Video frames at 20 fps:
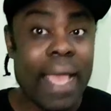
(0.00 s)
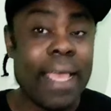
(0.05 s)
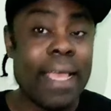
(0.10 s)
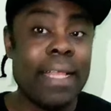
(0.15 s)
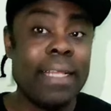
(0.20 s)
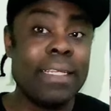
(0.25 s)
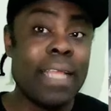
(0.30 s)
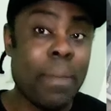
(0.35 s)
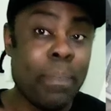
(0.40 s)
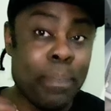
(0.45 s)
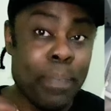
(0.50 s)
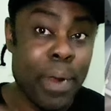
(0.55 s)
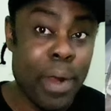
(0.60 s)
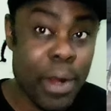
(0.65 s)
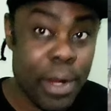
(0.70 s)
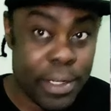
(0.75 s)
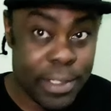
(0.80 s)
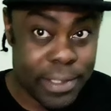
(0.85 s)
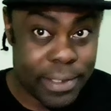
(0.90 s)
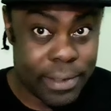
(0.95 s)
An elder
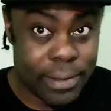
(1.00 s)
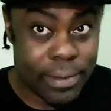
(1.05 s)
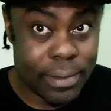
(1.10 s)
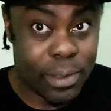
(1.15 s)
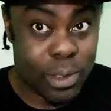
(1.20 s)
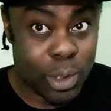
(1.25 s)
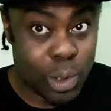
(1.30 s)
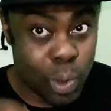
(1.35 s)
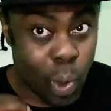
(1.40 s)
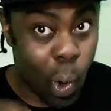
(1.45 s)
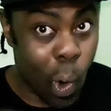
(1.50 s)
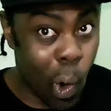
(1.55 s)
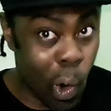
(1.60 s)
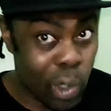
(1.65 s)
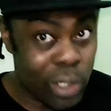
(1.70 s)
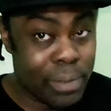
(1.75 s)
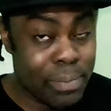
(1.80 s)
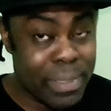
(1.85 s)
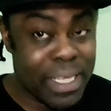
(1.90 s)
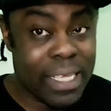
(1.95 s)
person
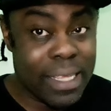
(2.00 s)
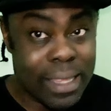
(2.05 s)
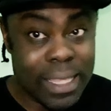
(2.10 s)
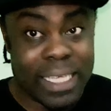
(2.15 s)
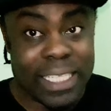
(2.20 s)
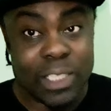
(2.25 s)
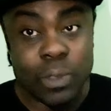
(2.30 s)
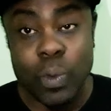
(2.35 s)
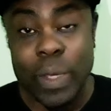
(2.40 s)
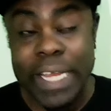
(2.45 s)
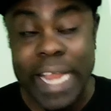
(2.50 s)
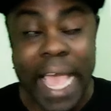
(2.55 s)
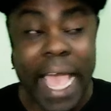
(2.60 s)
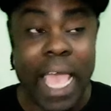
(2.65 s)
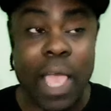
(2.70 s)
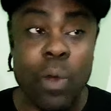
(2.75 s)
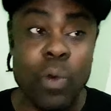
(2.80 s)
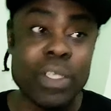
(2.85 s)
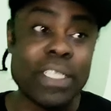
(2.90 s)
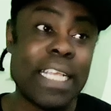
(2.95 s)
told me this
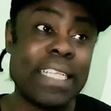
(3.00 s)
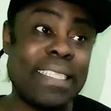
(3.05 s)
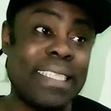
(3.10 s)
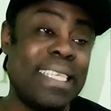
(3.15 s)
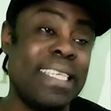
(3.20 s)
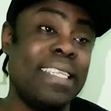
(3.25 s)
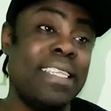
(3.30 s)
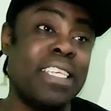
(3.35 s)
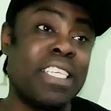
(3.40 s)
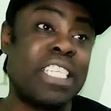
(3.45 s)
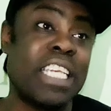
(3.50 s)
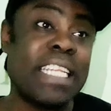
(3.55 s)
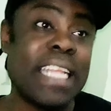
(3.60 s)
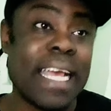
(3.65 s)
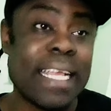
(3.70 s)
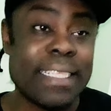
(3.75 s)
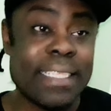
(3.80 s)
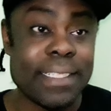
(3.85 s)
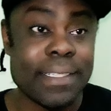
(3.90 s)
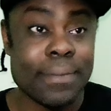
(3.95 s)
when I was a
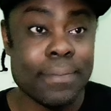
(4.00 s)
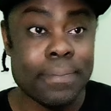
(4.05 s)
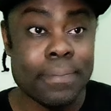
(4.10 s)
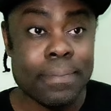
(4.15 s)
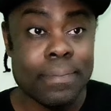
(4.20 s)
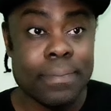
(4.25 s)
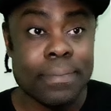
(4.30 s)
teenager, that